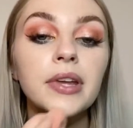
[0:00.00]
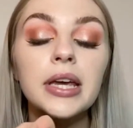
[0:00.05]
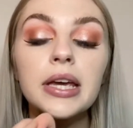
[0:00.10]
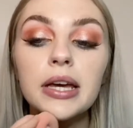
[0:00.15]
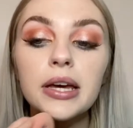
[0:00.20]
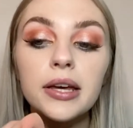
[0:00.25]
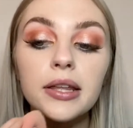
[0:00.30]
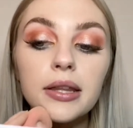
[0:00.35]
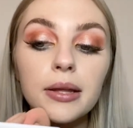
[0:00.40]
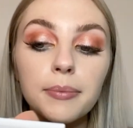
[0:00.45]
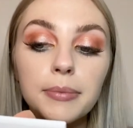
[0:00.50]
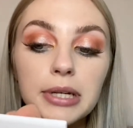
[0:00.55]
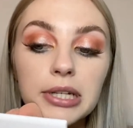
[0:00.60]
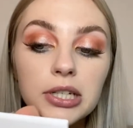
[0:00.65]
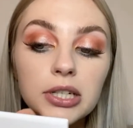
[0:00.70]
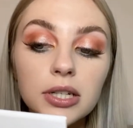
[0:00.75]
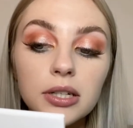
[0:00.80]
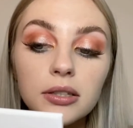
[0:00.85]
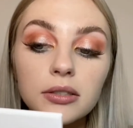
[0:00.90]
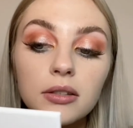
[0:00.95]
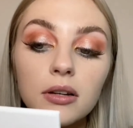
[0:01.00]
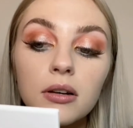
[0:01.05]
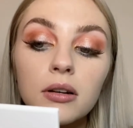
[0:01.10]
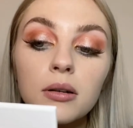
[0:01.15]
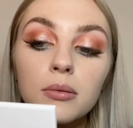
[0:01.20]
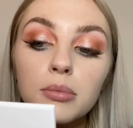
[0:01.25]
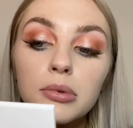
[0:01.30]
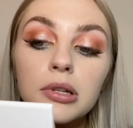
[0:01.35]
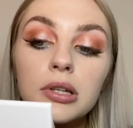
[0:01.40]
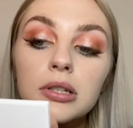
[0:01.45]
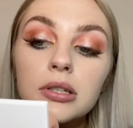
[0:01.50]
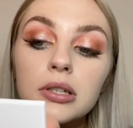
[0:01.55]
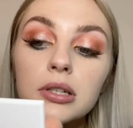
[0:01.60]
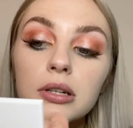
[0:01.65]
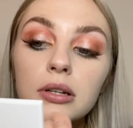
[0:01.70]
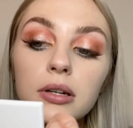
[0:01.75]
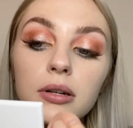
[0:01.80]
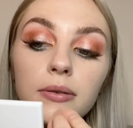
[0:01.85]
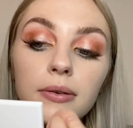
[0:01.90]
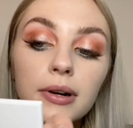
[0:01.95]
And then make sure it's all blended
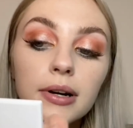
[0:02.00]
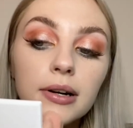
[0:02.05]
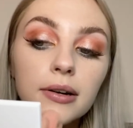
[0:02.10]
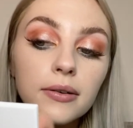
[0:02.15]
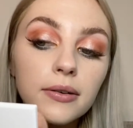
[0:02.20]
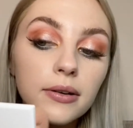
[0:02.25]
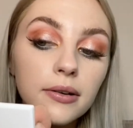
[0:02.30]
around.